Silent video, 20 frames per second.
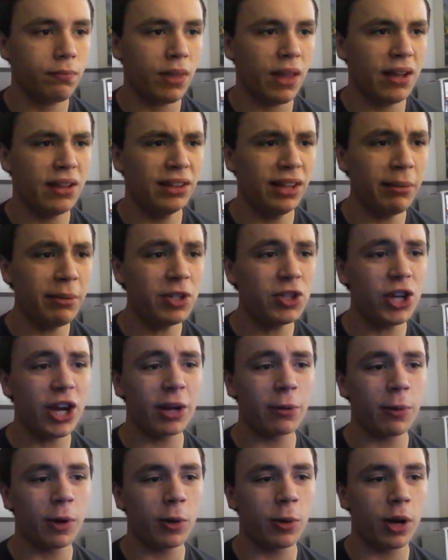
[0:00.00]
Let me
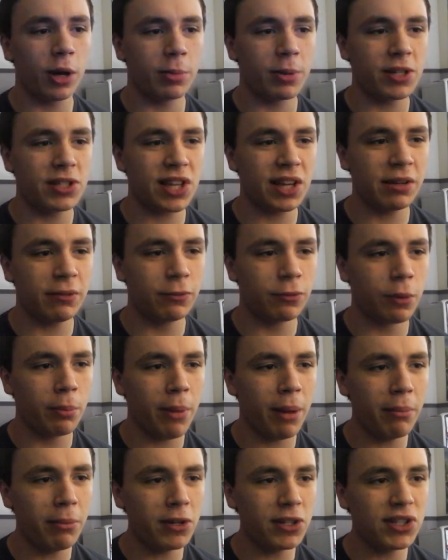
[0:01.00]
check real quick, because I
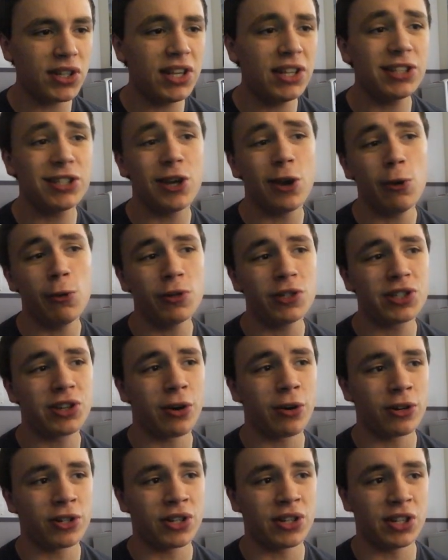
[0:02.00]
remember seeing 2
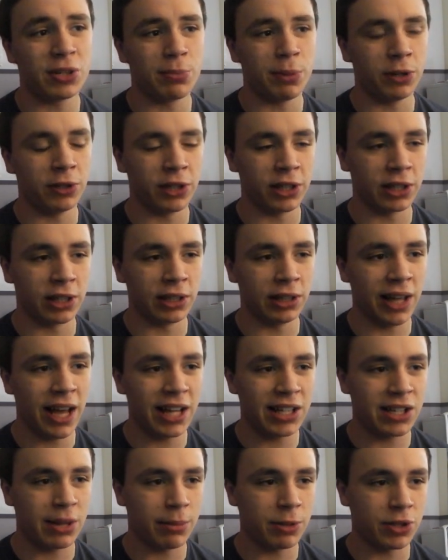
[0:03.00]
stars in this building in the
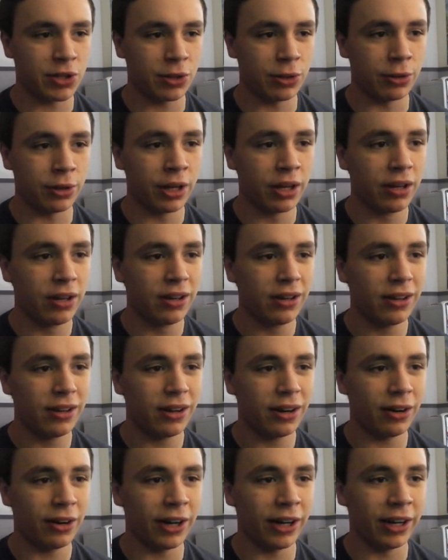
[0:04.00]
last episode.
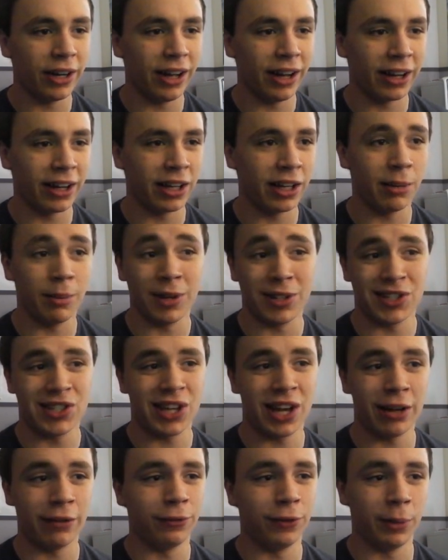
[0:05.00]
Alright, I gotta get my
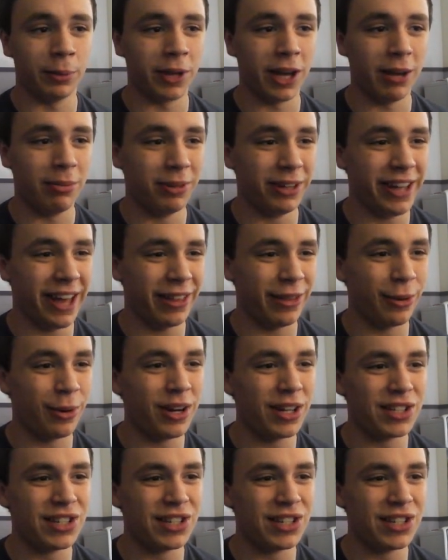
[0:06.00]
side flip game together. It is